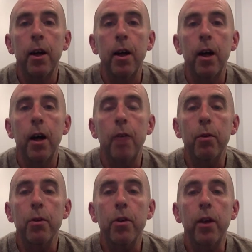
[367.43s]

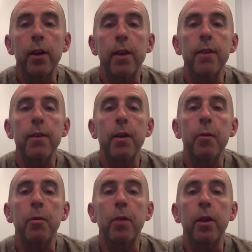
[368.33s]
Unfortunately, these times
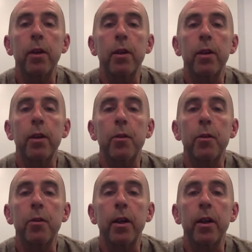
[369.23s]
of relative stability
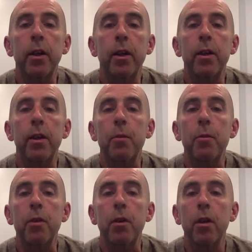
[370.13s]
have been the
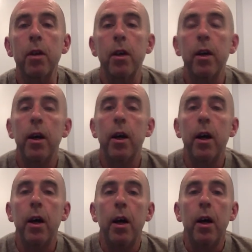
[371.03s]
exception.
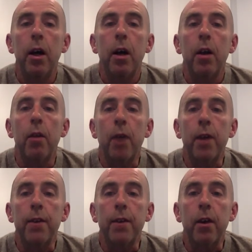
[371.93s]
The
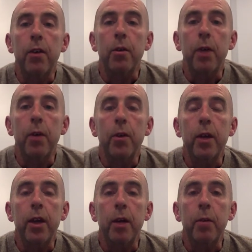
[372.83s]
rising cost of housing in
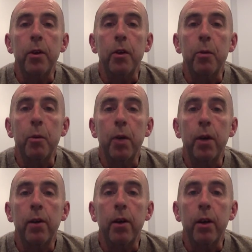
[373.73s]
Hamilton has been well
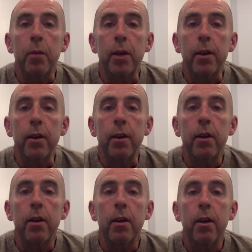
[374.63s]
documented,
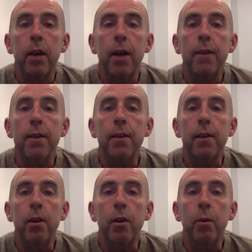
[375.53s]
as has the
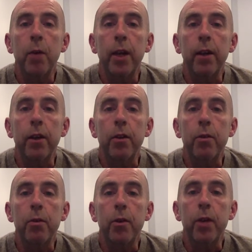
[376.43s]
long waiting list
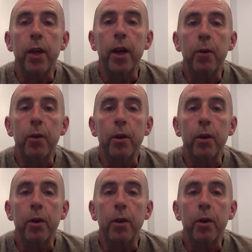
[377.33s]
for city housing.